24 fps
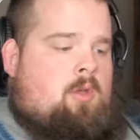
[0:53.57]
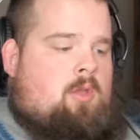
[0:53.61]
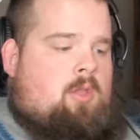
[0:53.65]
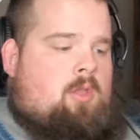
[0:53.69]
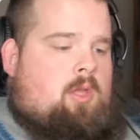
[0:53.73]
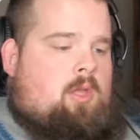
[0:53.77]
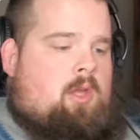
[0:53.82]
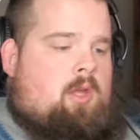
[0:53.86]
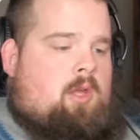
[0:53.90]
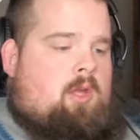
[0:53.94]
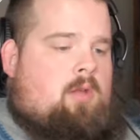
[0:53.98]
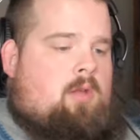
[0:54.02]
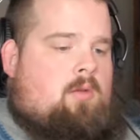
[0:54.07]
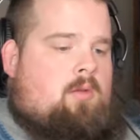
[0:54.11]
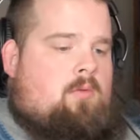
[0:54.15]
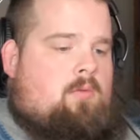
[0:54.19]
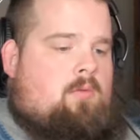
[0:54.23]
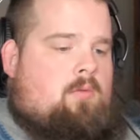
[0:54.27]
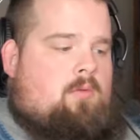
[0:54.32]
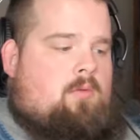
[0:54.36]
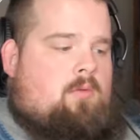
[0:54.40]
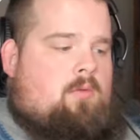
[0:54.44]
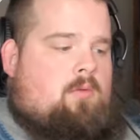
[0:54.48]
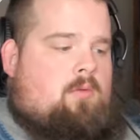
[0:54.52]
That
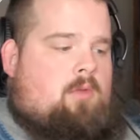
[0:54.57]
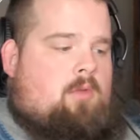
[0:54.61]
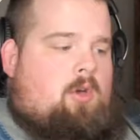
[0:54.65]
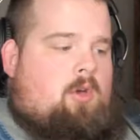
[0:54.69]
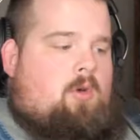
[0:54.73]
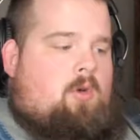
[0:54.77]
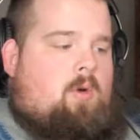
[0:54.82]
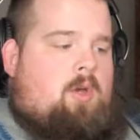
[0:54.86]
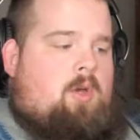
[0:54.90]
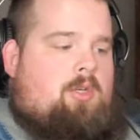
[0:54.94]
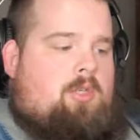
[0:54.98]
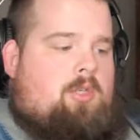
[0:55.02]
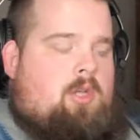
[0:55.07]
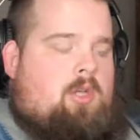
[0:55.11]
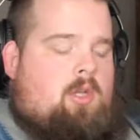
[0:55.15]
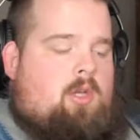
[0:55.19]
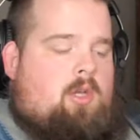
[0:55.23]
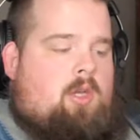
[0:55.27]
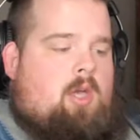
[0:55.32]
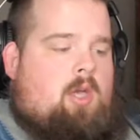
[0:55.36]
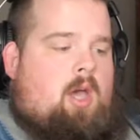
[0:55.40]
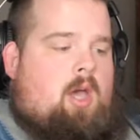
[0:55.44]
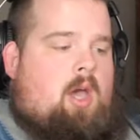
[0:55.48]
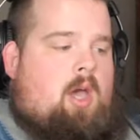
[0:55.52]
to question
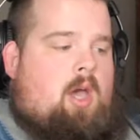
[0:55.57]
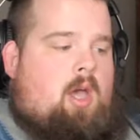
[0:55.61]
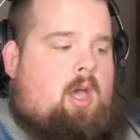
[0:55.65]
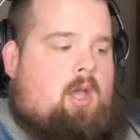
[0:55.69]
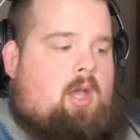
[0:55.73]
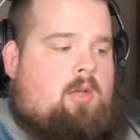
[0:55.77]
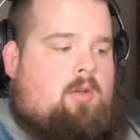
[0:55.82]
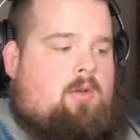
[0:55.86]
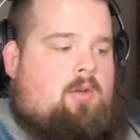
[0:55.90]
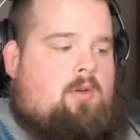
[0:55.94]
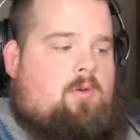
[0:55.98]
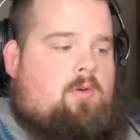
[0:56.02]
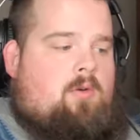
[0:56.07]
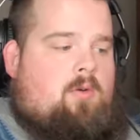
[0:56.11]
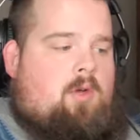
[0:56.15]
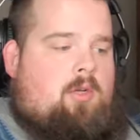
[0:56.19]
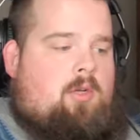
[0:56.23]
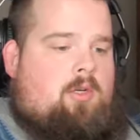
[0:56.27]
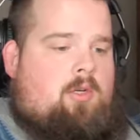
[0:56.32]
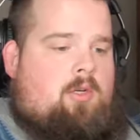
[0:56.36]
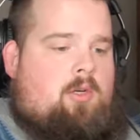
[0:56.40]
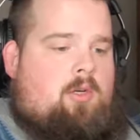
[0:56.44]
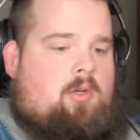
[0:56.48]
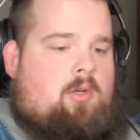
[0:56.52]
God, to
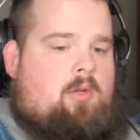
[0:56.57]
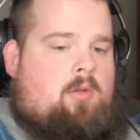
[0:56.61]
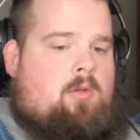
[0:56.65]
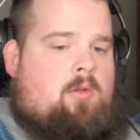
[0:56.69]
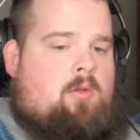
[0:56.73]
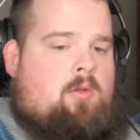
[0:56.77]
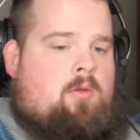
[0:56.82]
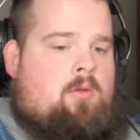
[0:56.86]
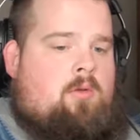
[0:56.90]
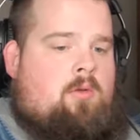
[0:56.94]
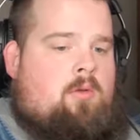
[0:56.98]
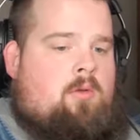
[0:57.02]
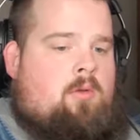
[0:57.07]
question